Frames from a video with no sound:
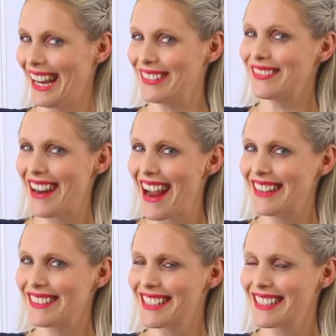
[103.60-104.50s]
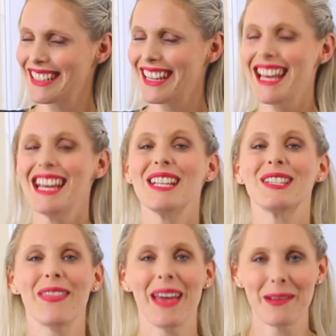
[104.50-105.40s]
around
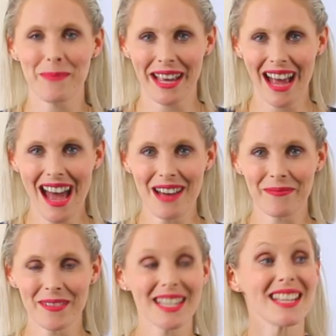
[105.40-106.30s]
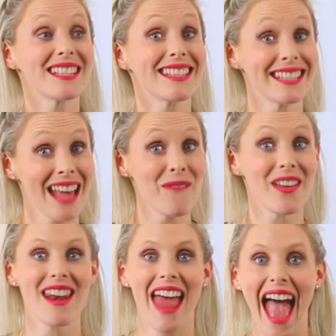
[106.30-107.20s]
so that it becomes
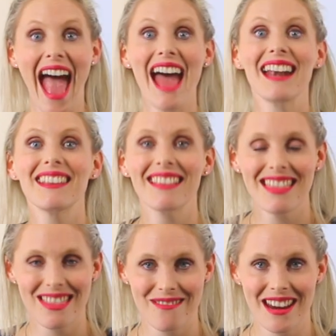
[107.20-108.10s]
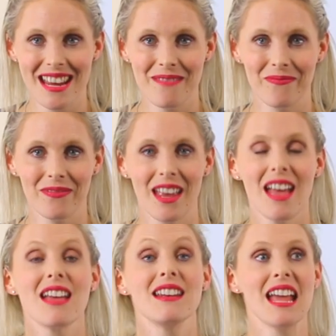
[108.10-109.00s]
seven add three.
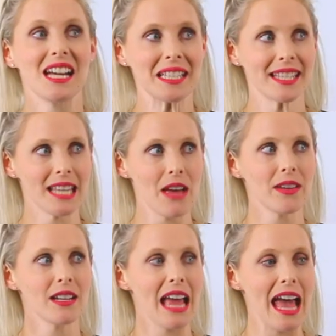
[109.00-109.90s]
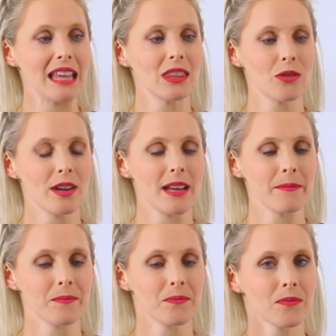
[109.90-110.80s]
Now seven add
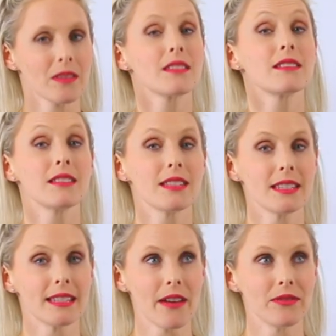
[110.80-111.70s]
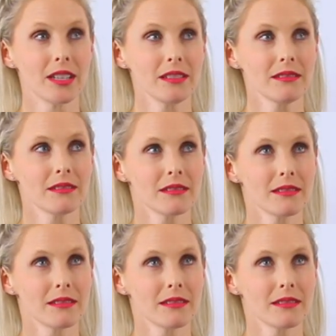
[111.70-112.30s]
three, seven,